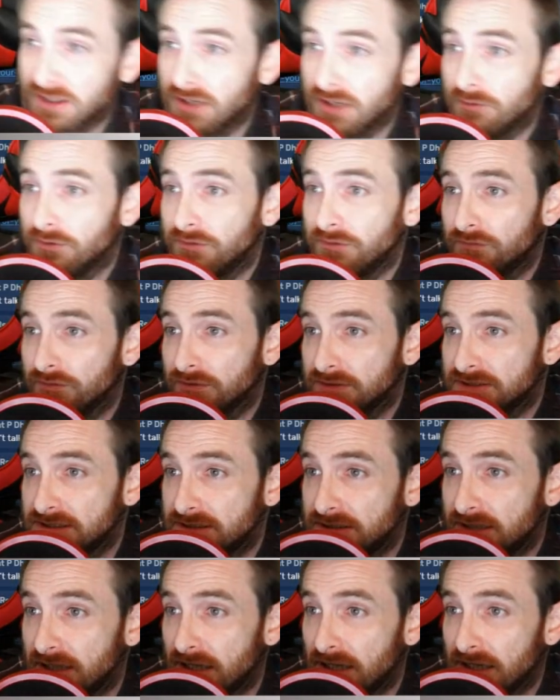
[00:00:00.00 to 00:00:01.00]
one for
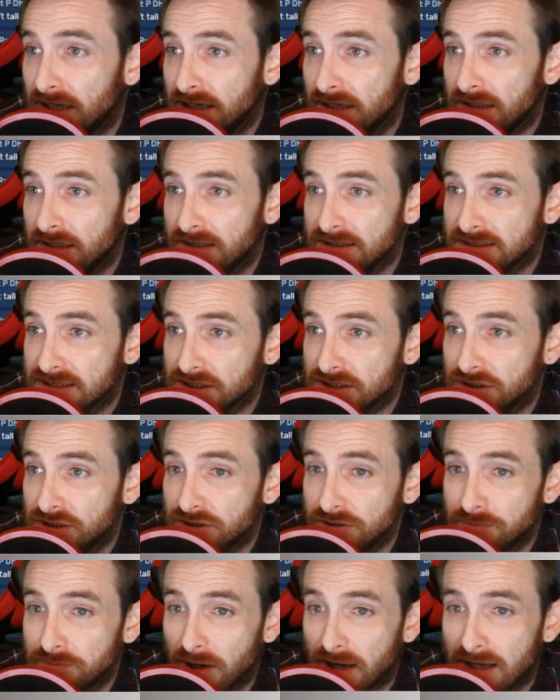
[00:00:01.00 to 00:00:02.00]
today because it
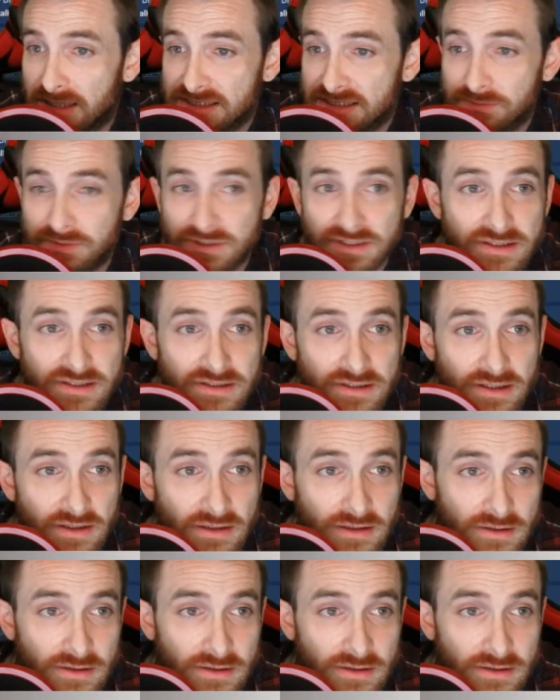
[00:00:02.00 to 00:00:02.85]
could possibly get there.